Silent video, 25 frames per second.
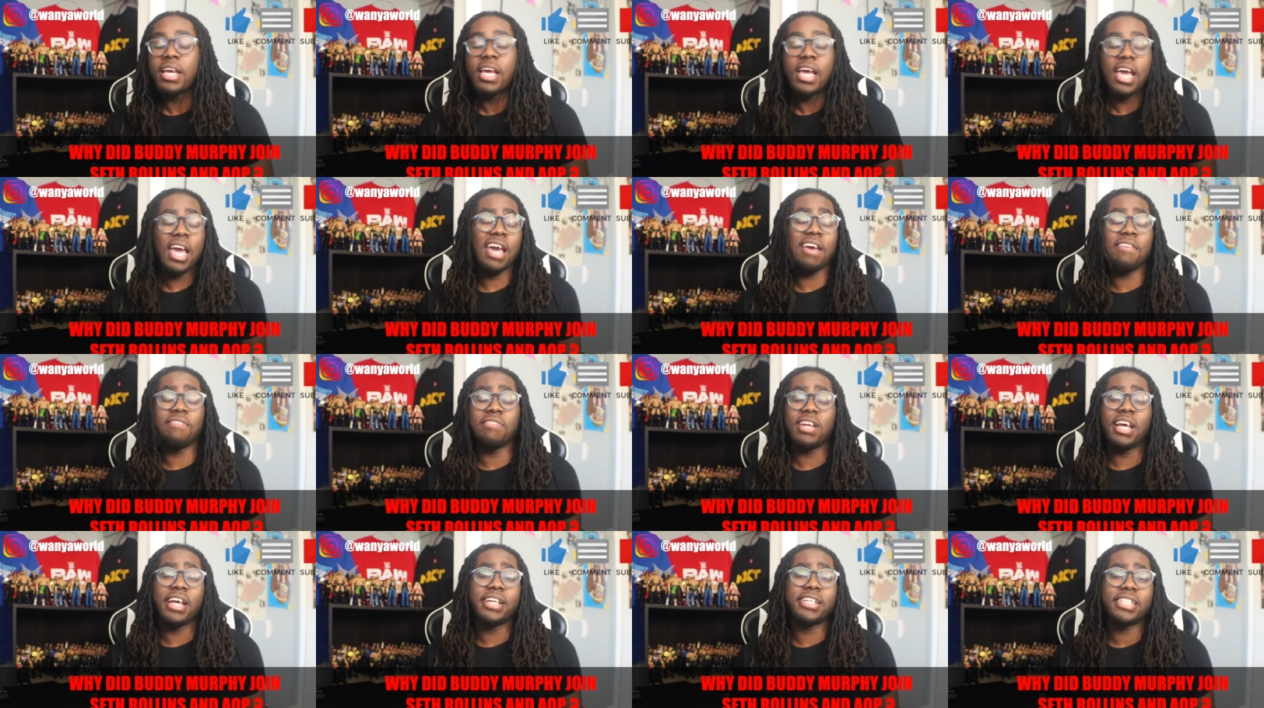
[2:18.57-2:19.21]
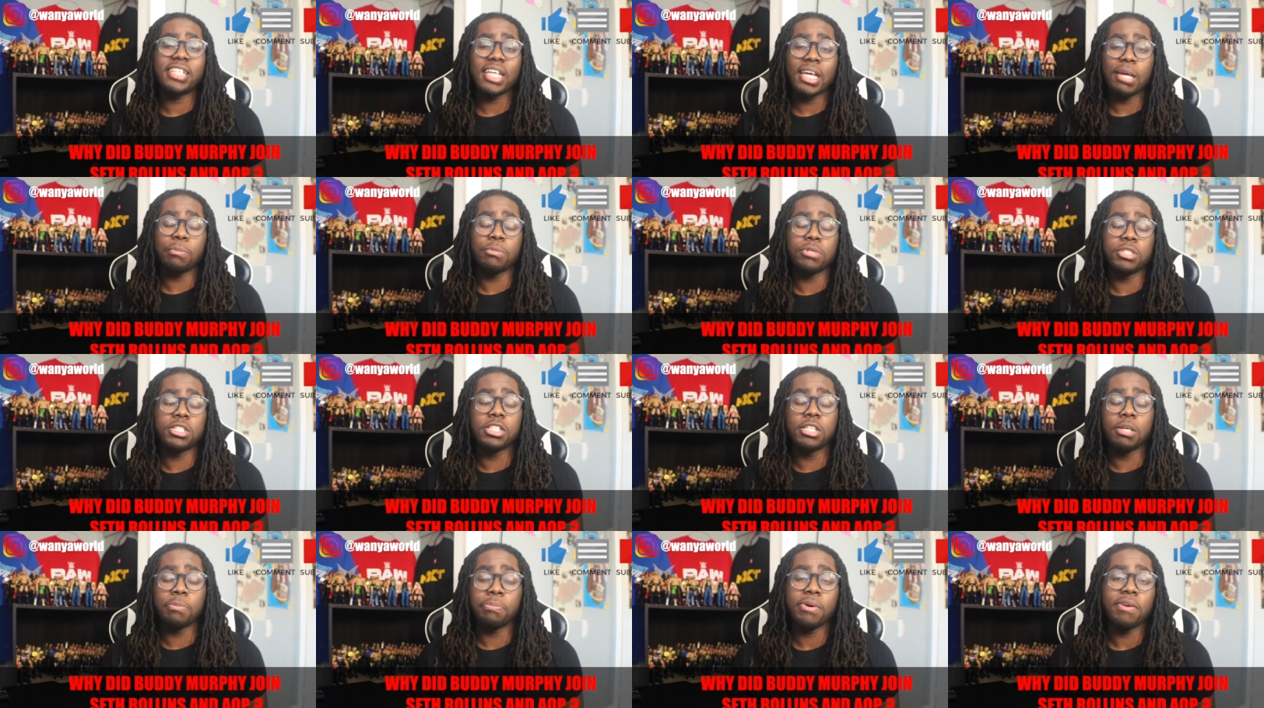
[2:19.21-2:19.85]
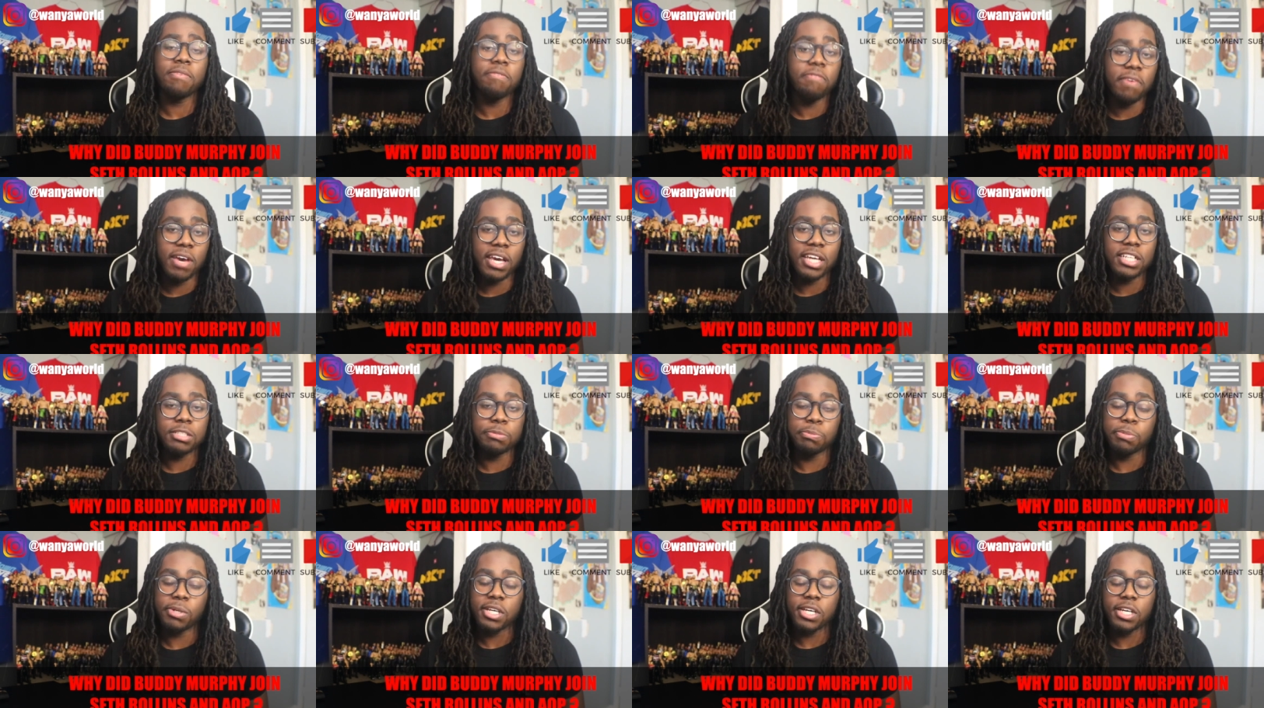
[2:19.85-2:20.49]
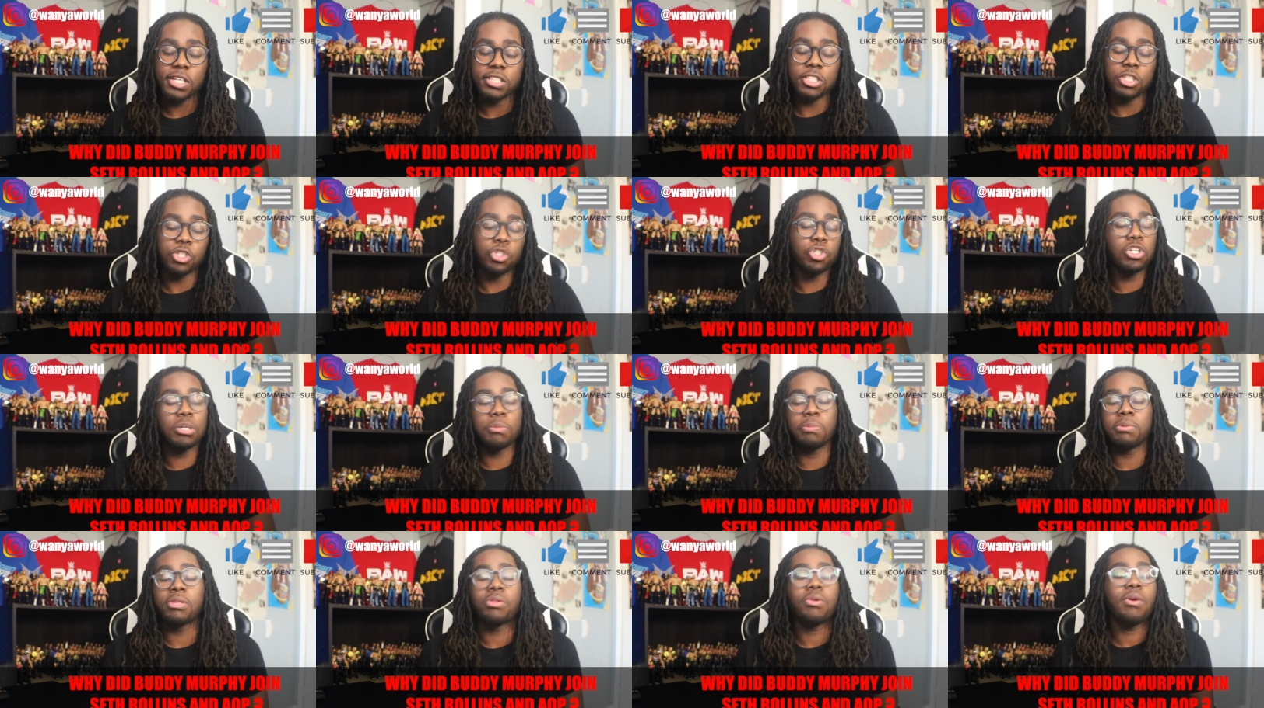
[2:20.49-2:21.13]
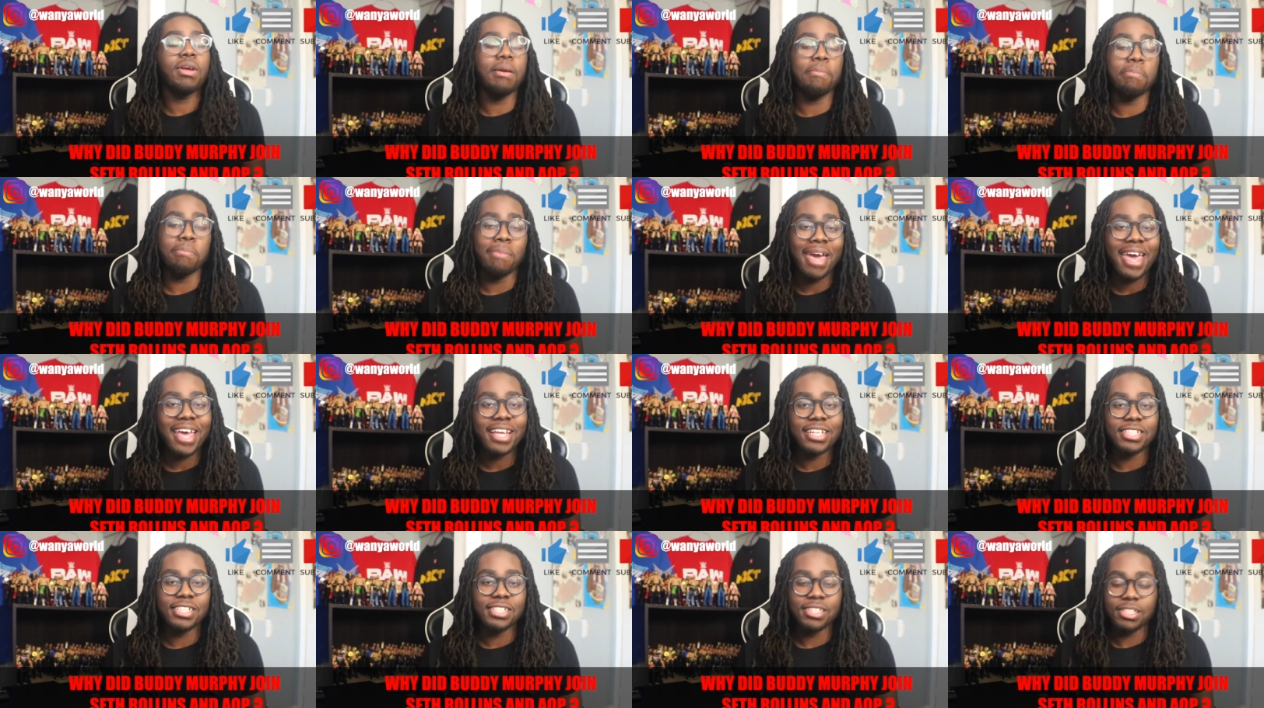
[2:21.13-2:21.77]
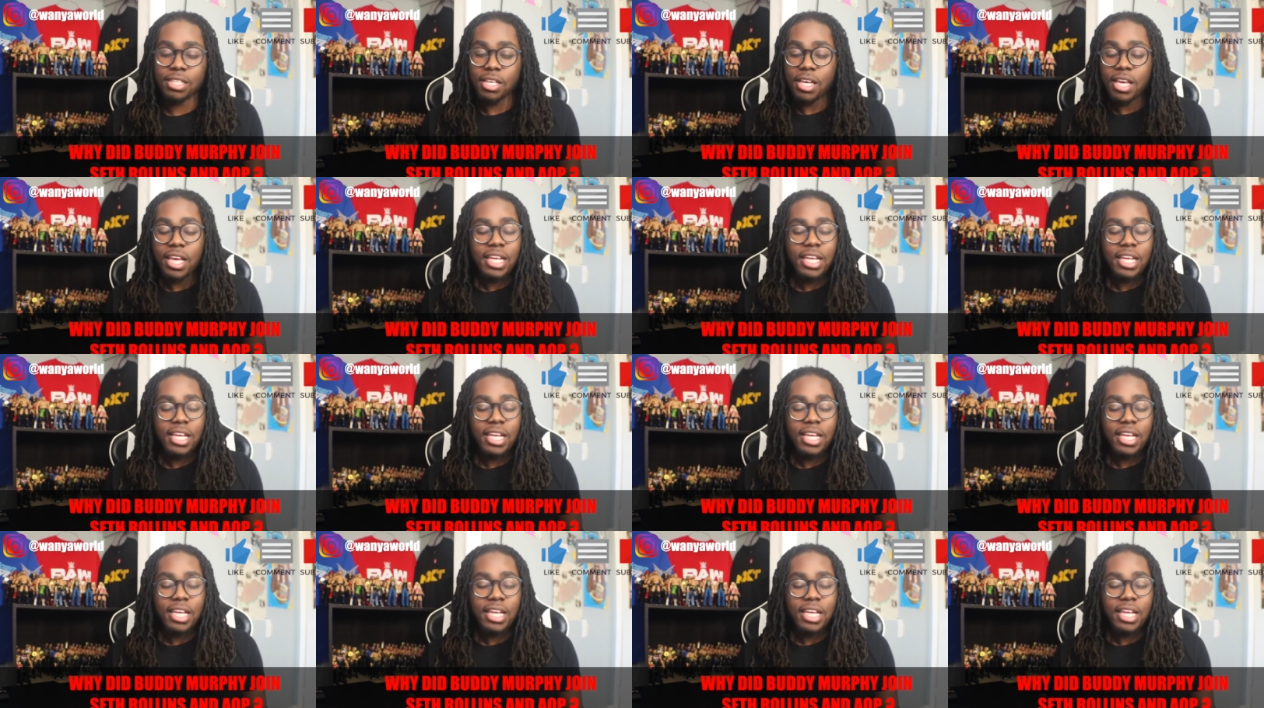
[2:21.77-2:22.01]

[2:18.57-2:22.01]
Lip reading: having that championship advantage, because in triple threat matches,